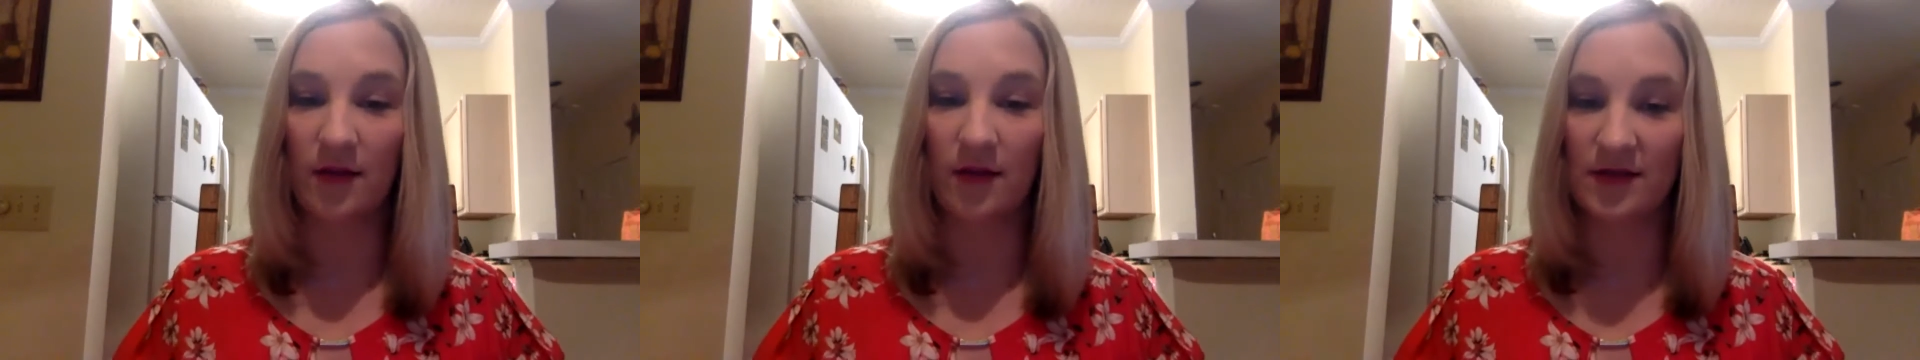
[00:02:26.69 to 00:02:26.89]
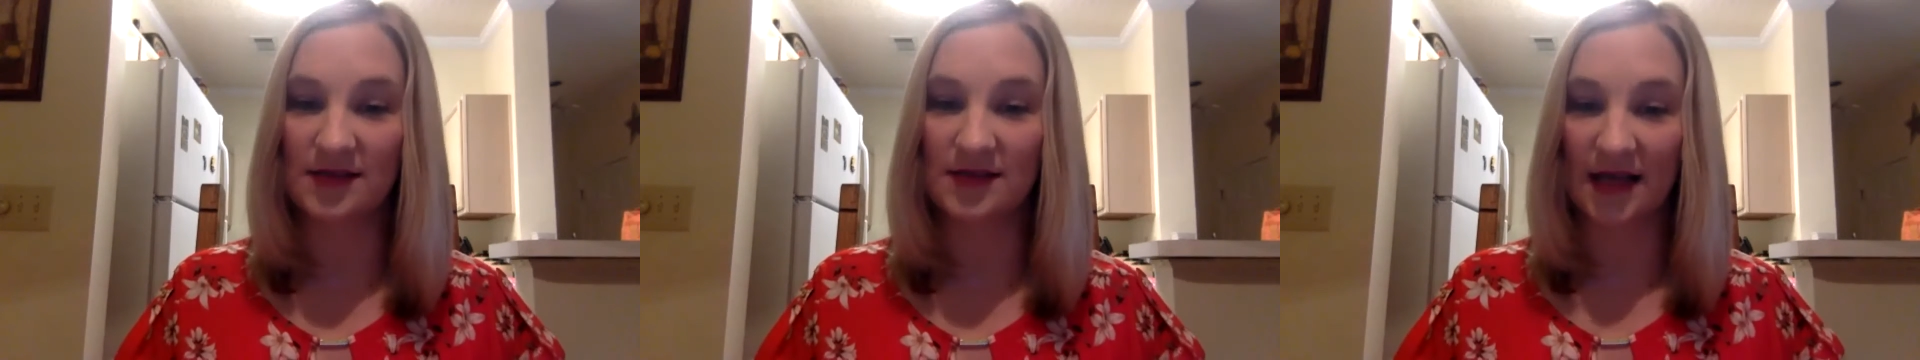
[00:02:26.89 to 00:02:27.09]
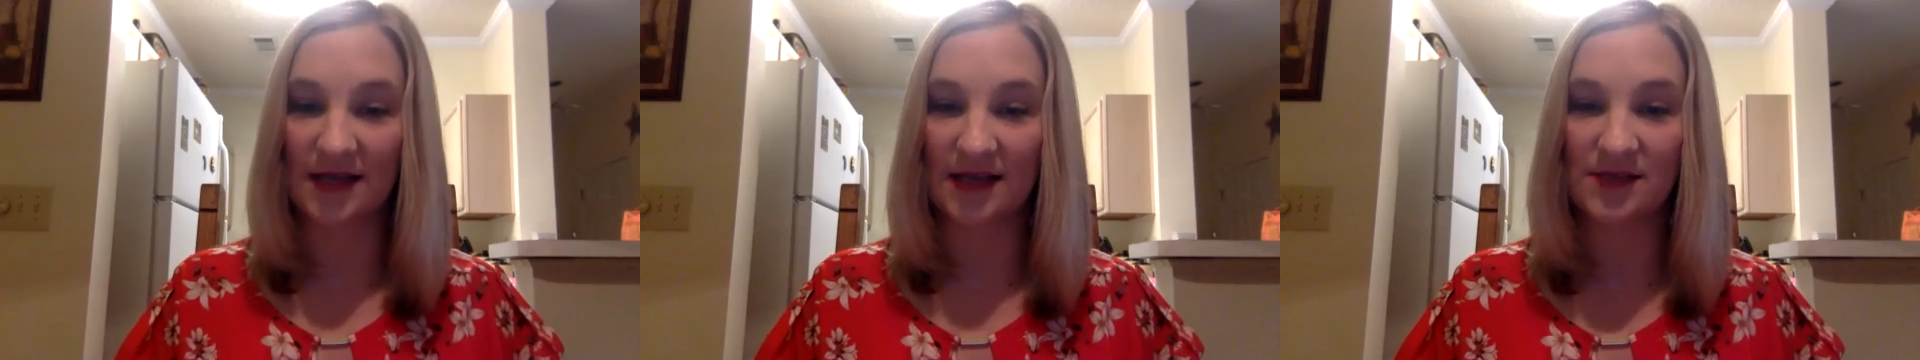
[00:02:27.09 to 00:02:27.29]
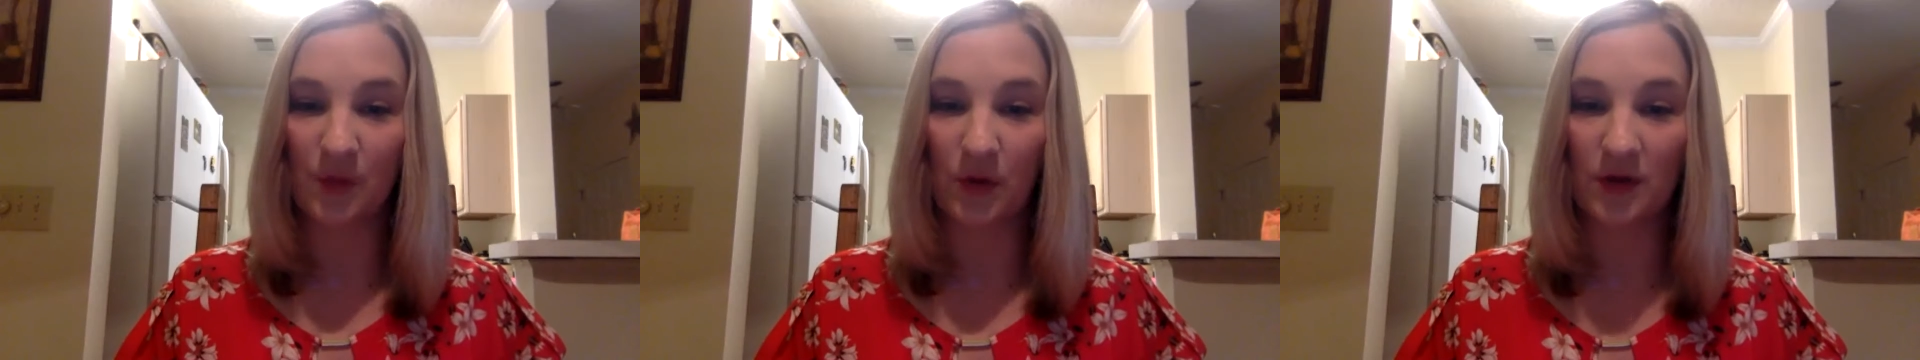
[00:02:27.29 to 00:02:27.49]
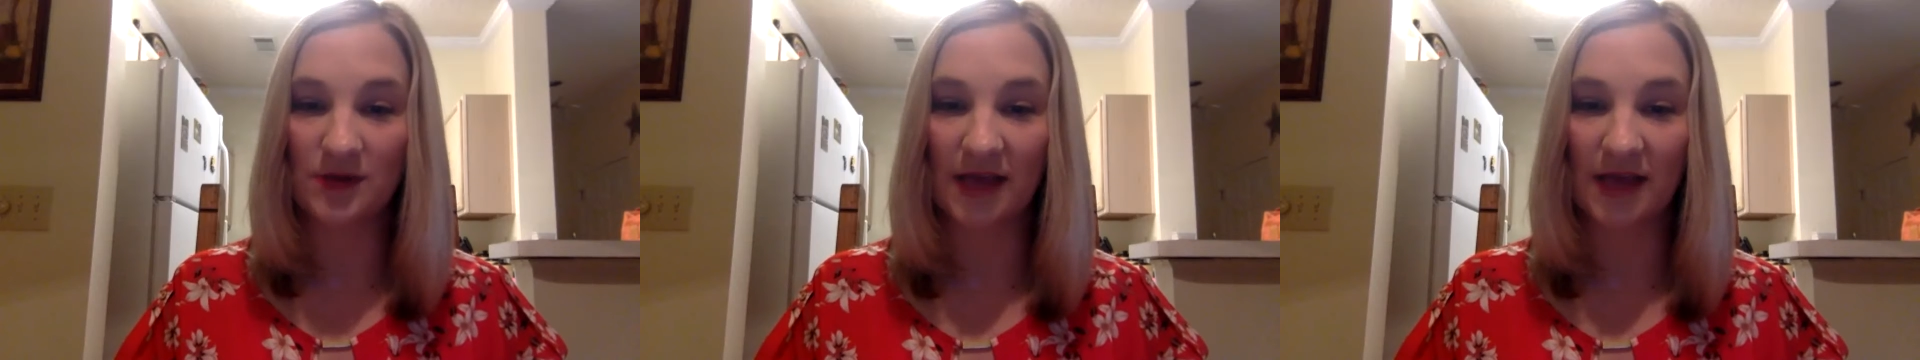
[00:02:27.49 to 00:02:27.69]
I'm the second
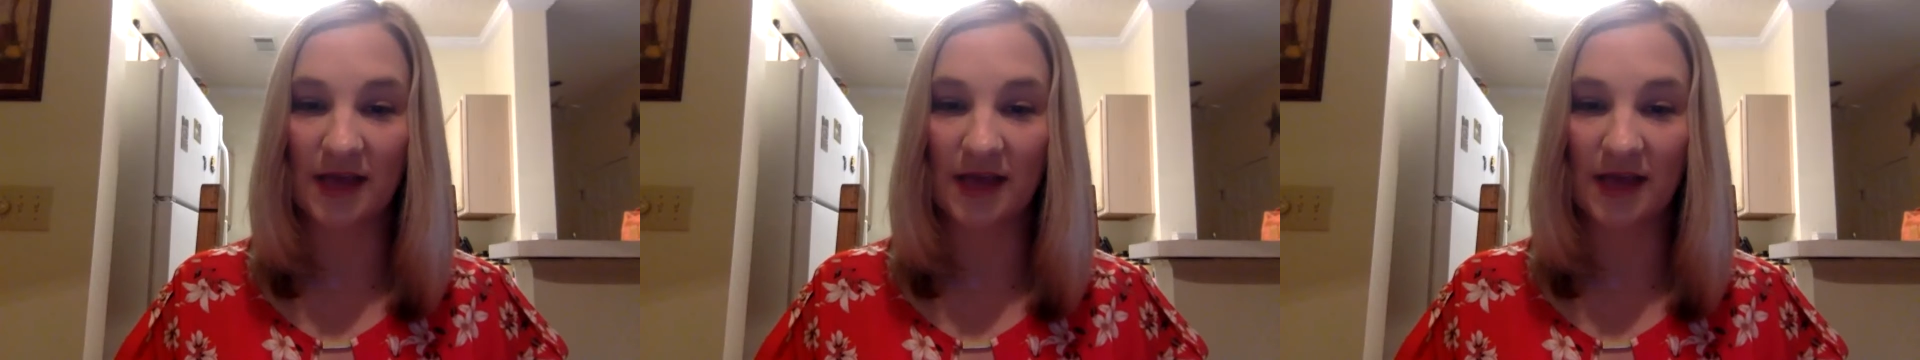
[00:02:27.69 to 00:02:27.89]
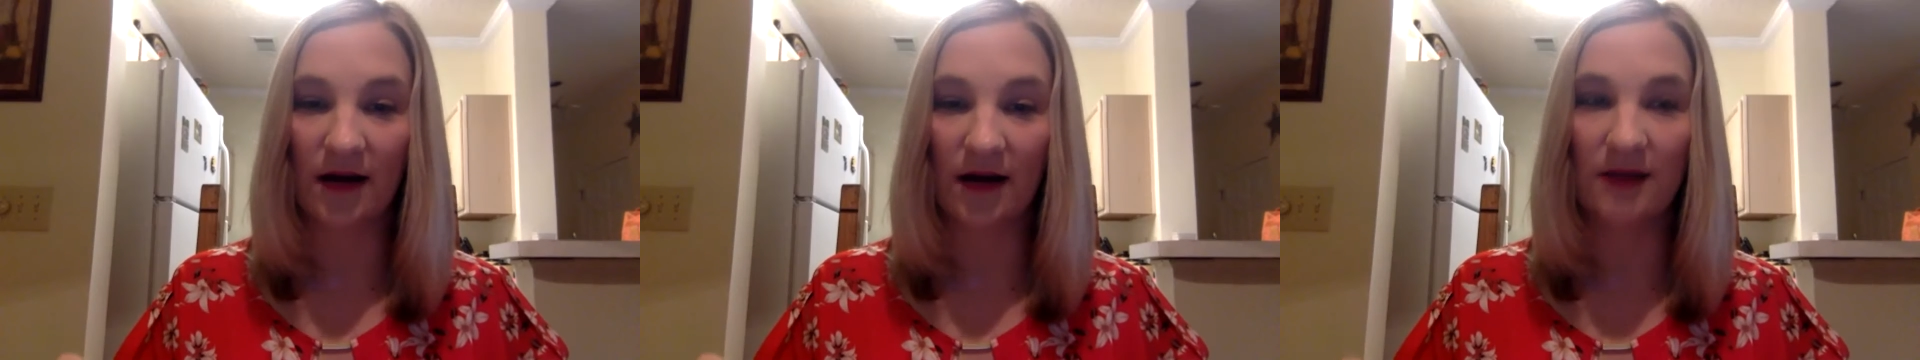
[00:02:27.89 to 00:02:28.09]
sports anchor.